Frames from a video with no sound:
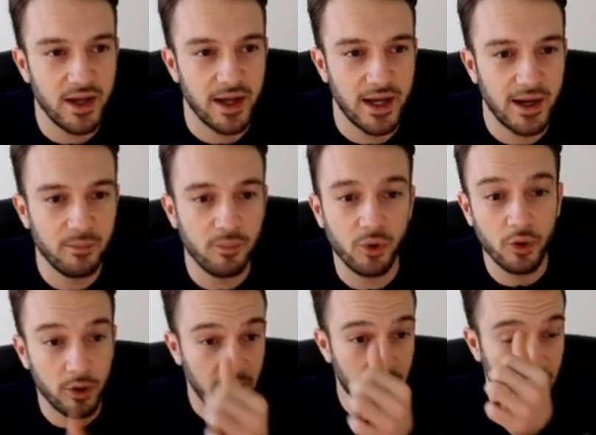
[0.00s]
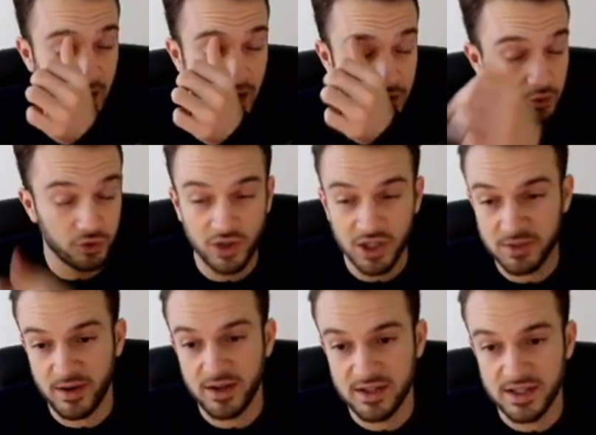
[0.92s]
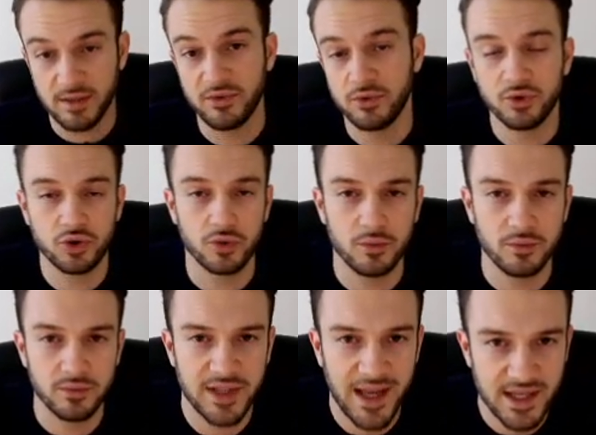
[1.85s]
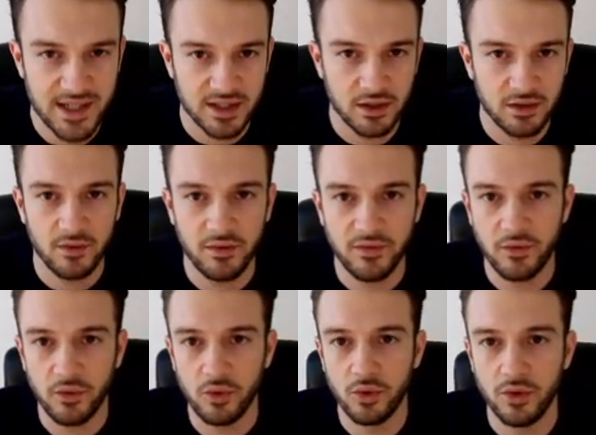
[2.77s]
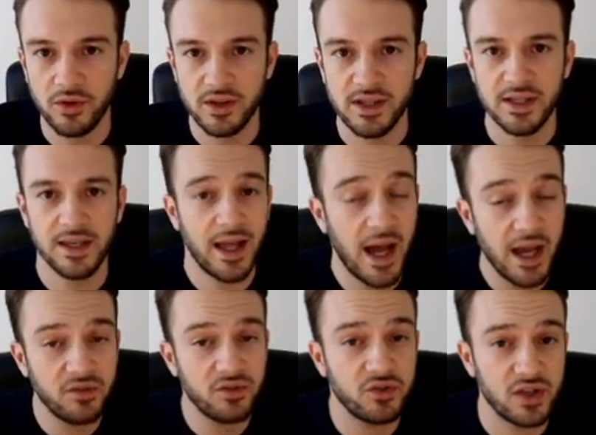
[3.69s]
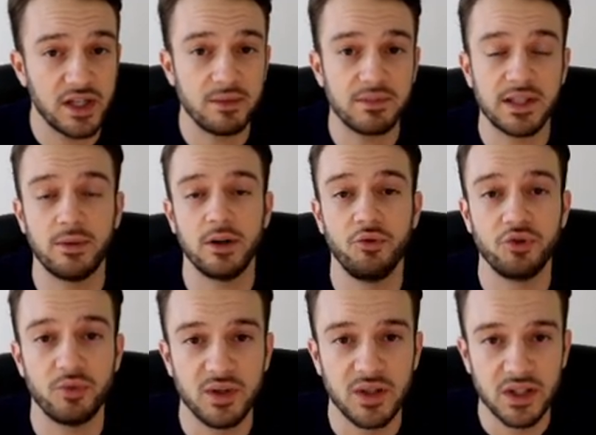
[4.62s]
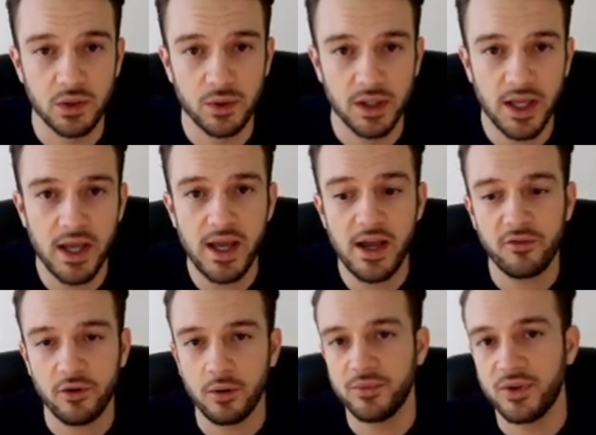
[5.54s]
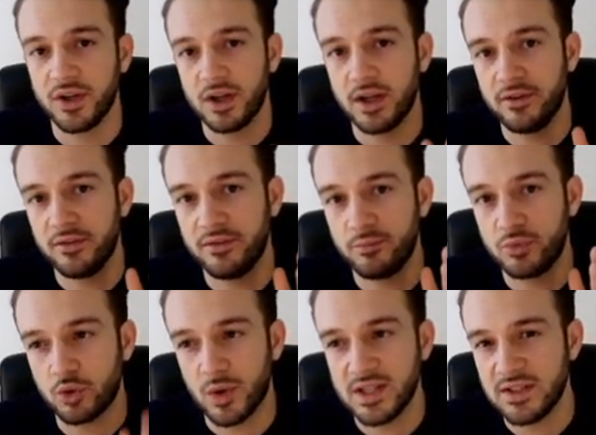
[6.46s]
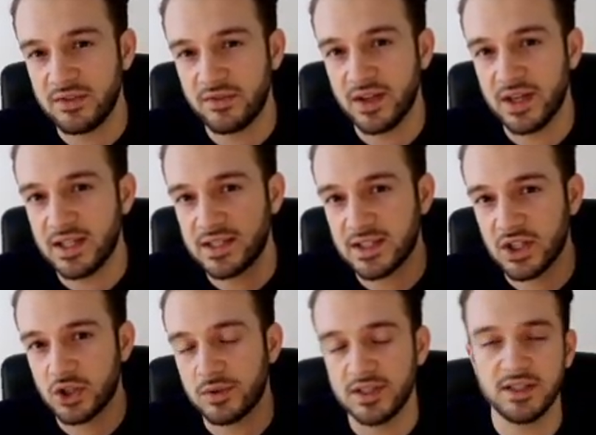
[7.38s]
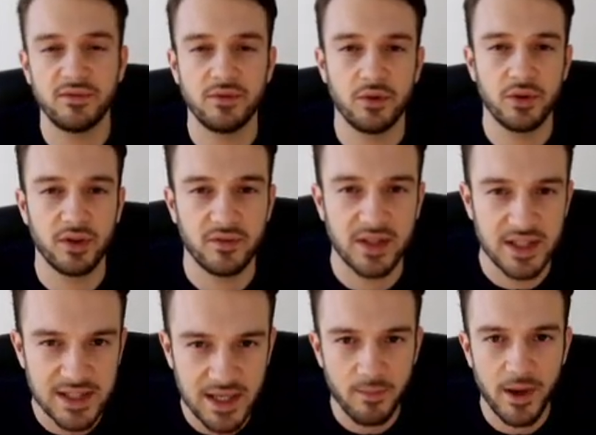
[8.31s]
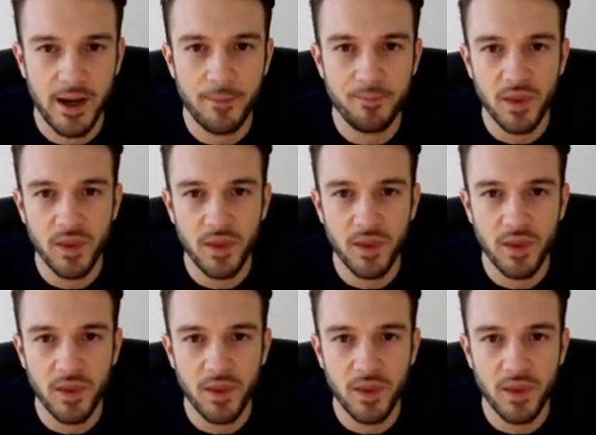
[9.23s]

Um, but uh, in all transparency, I'm doing some testing for the live streams that we're going to be doing from the 21st to the 24th of December